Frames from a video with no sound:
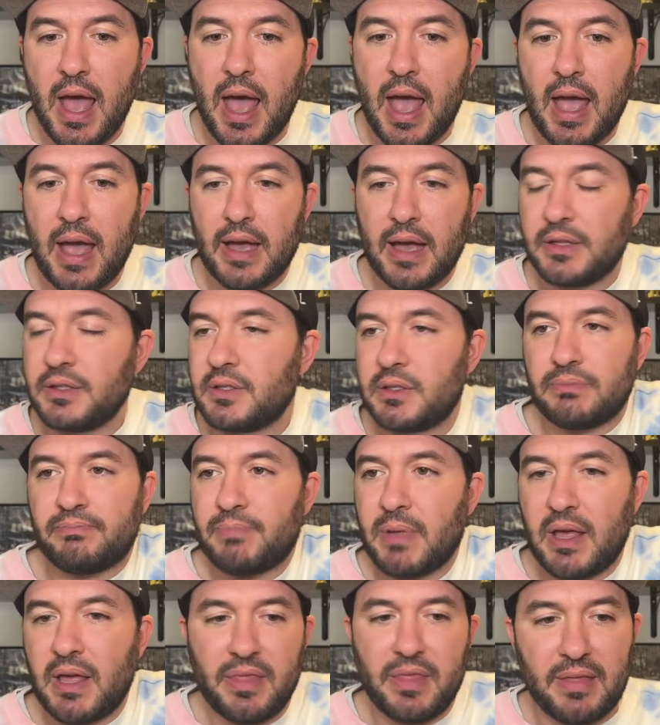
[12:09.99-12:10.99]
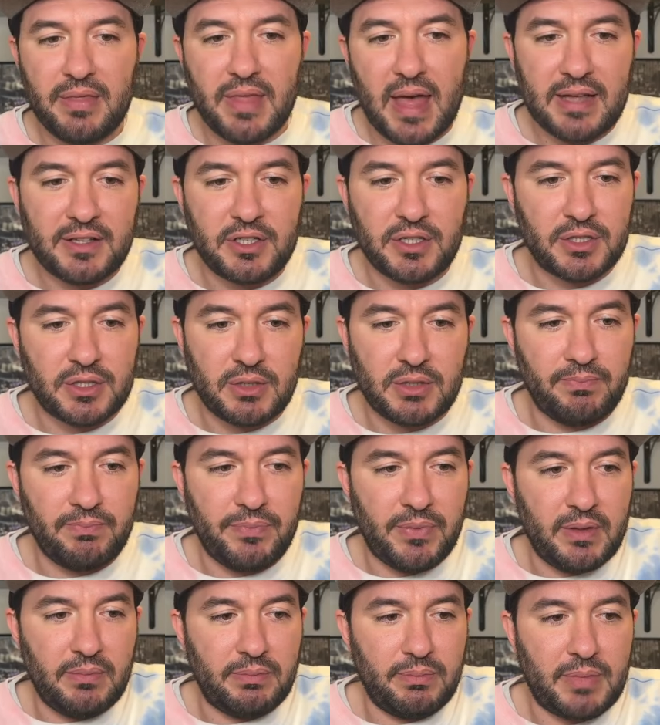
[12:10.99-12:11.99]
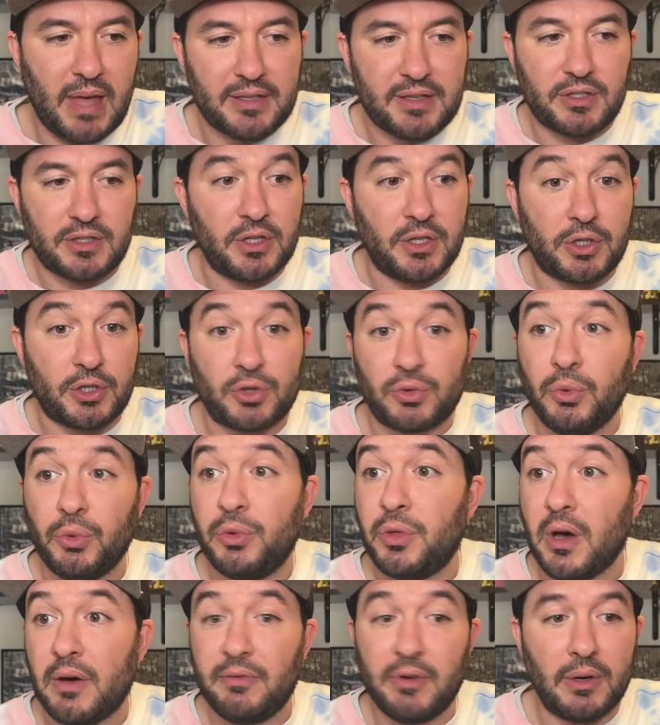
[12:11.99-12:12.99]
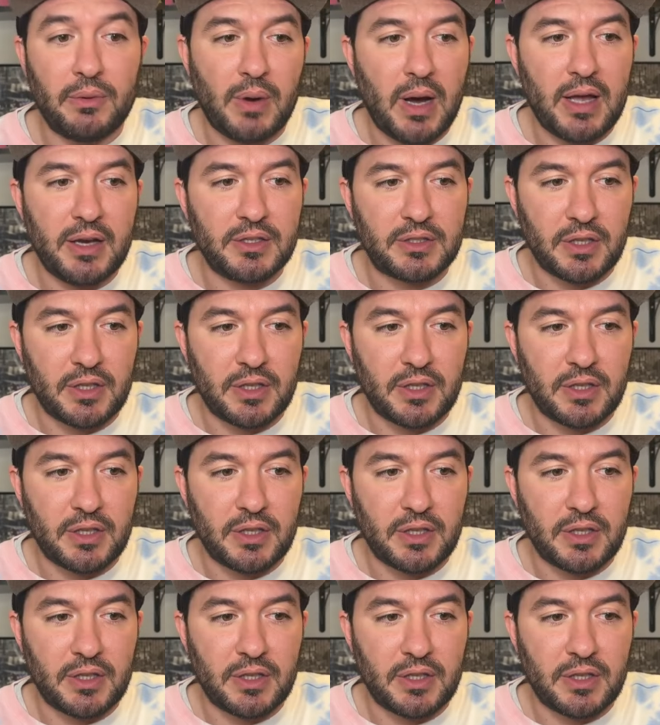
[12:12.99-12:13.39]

And that's the truth of it, right?